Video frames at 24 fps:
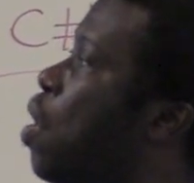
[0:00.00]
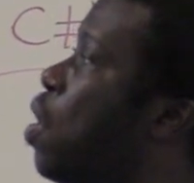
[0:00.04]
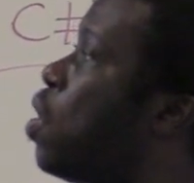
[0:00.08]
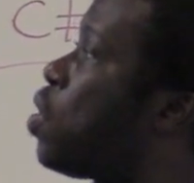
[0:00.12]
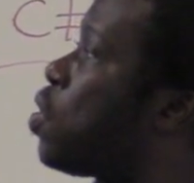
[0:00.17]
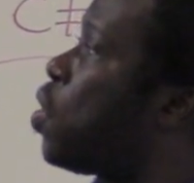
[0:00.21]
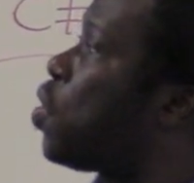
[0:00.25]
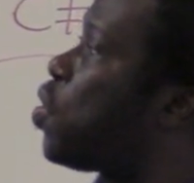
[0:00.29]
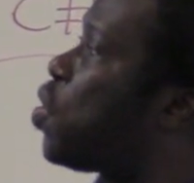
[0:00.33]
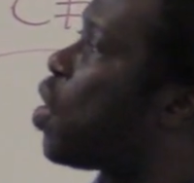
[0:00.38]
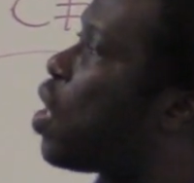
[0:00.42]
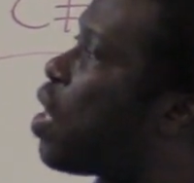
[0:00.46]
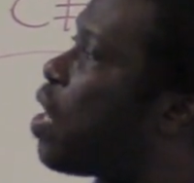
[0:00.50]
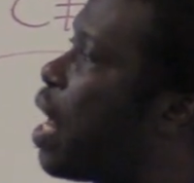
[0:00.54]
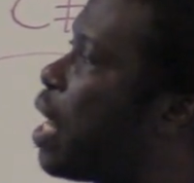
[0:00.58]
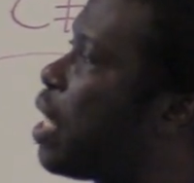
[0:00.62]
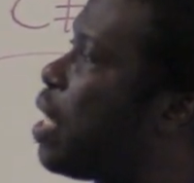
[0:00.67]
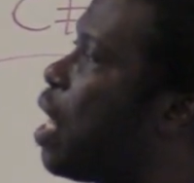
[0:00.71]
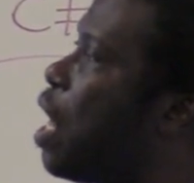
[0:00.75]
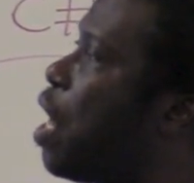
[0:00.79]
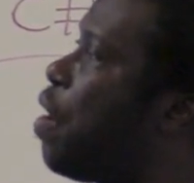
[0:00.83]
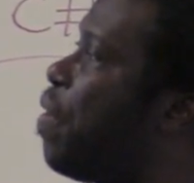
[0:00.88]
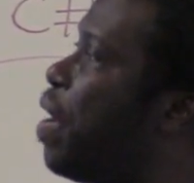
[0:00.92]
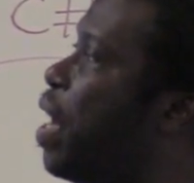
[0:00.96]
So to
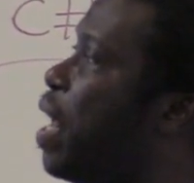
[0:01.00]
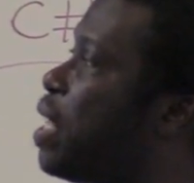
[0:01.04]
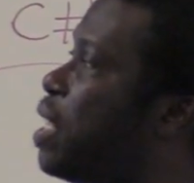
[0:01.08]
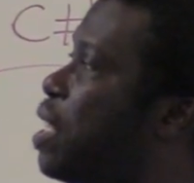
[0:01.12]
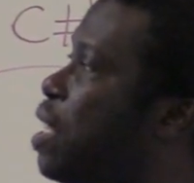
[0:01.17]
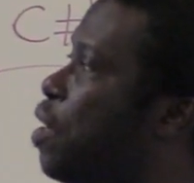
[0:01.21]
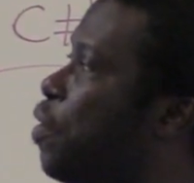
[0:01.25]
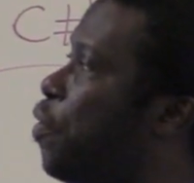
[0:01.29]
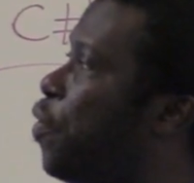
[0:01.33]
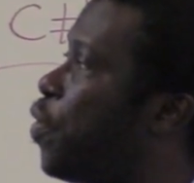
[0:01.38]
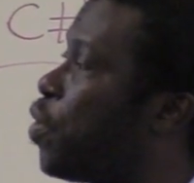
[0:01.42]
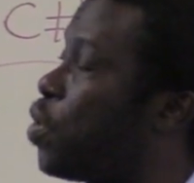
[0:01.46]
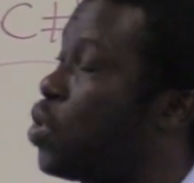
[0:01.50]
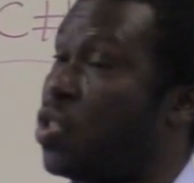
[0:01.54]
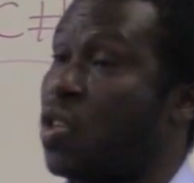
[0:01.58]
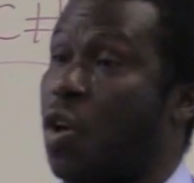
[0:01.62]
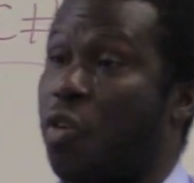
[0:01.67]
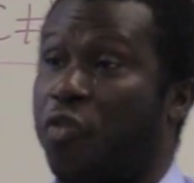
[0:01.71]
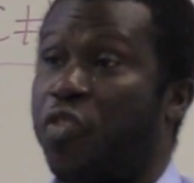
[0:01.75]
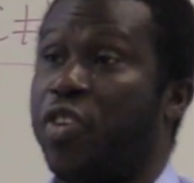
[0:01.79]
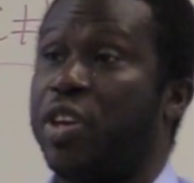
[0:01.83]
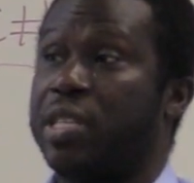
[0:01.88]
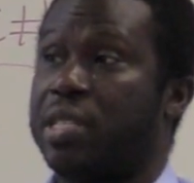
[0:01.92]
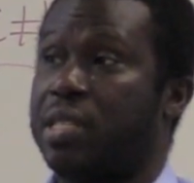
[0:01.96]
create a relative
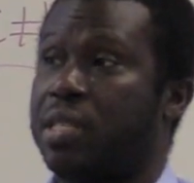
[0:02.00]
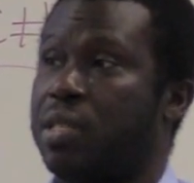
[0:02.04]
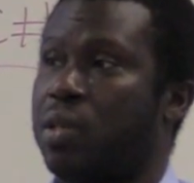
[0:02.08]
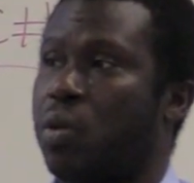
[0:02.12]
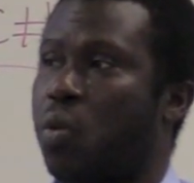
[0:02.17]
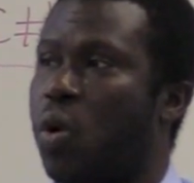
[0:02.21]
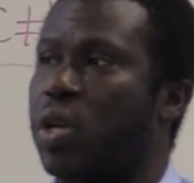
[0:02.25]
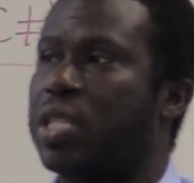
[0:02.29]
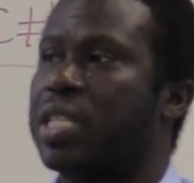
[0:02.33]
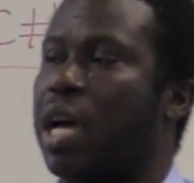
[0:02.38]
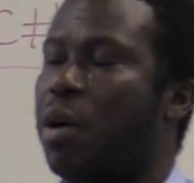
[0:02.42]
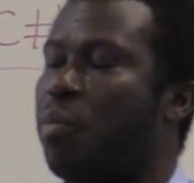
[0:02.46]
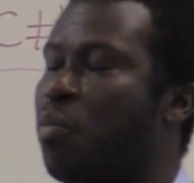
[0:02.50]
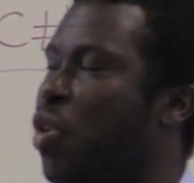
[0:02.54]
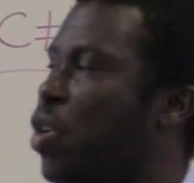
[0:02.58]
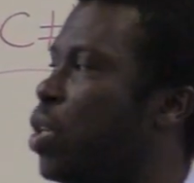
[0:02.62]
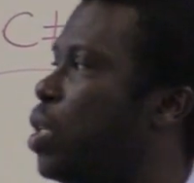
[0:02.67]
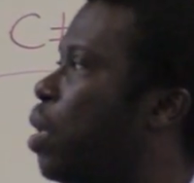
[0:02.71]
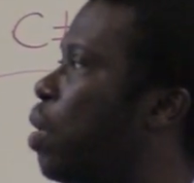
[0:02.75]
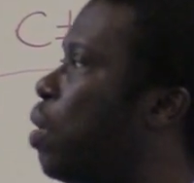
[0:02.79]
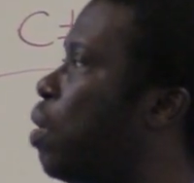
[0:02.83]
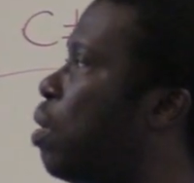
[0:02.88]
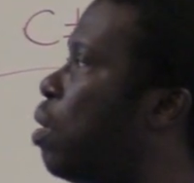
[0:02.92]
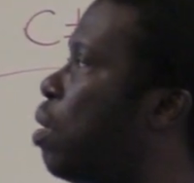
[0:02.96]
surface water
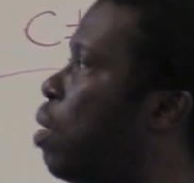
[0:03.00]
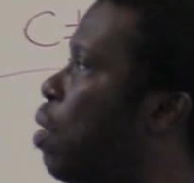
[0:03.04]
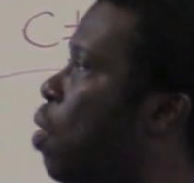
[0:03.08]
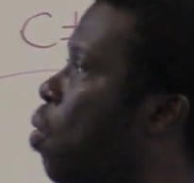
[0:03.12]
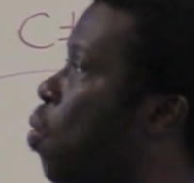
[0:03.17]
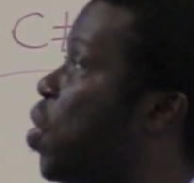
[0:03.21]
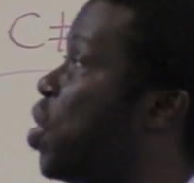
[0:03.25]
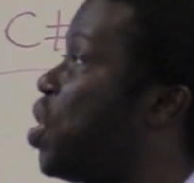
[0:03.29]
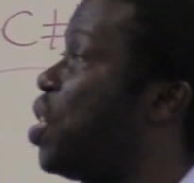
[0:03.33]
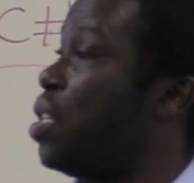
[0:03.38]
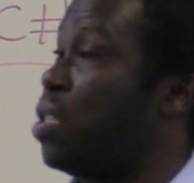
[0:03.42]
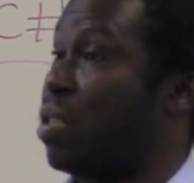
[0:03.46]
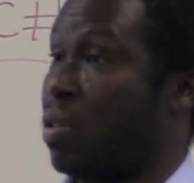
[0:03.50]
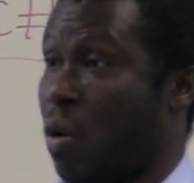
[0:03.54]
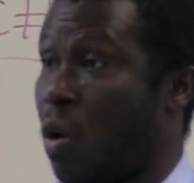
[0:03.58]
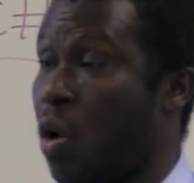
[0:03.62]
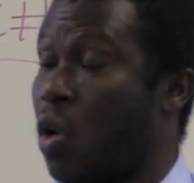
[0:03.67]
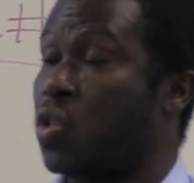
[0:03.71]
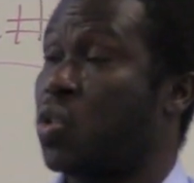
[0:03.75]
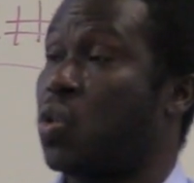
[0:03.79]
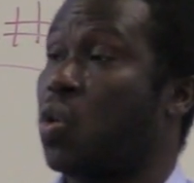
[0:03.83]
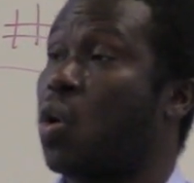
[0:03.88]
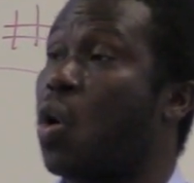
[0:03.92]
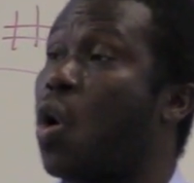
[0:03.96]
model, which is
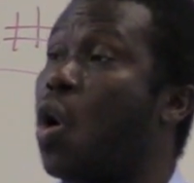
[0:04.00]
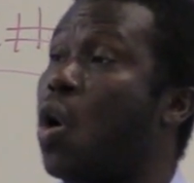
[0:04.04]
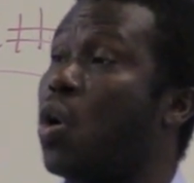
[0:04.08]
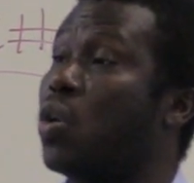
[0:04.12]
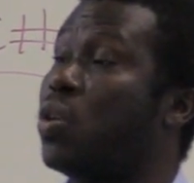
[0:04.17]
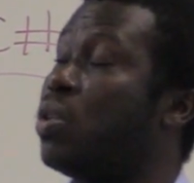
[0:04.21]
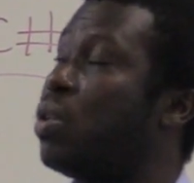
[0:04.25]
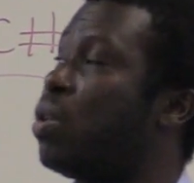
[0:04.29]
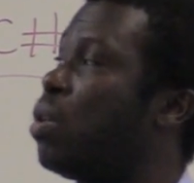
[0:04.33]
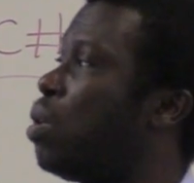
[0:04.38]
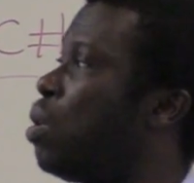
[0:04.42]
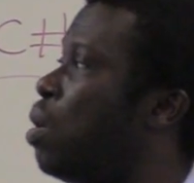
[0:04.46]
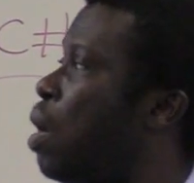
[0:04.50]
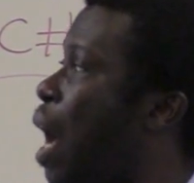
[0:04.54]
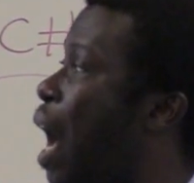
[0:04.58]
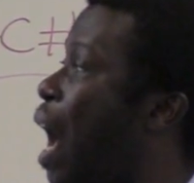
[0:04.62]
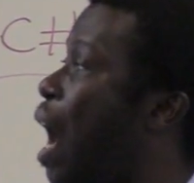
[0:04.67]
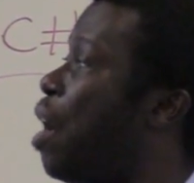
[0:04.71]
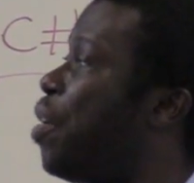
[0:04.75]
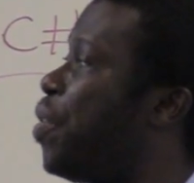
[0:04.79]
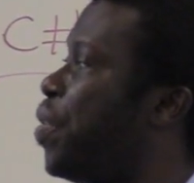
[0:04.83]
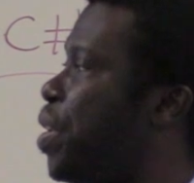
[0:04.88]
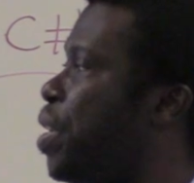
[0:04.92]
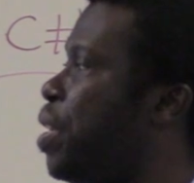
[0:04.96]
also called
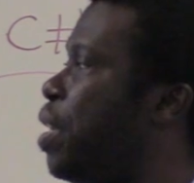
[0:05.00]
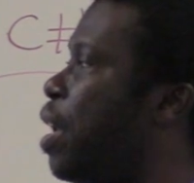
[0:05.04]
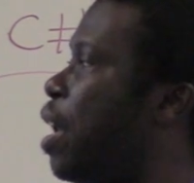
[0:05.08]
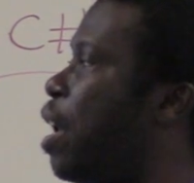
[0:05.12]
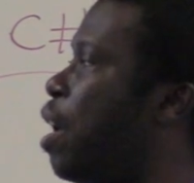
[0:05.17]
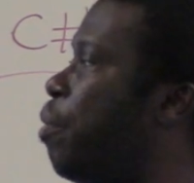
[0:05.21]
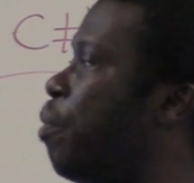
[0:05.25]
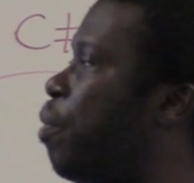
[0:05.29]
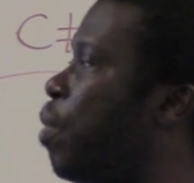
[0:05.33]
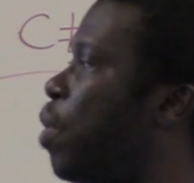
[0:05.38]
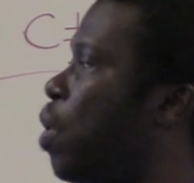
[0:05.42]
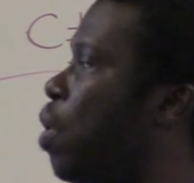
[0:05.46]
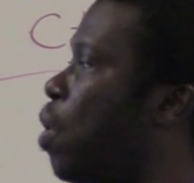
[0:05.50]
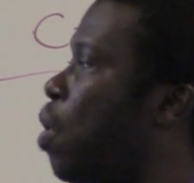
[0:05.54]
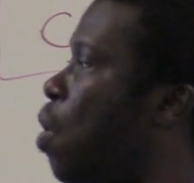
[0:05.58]
REM,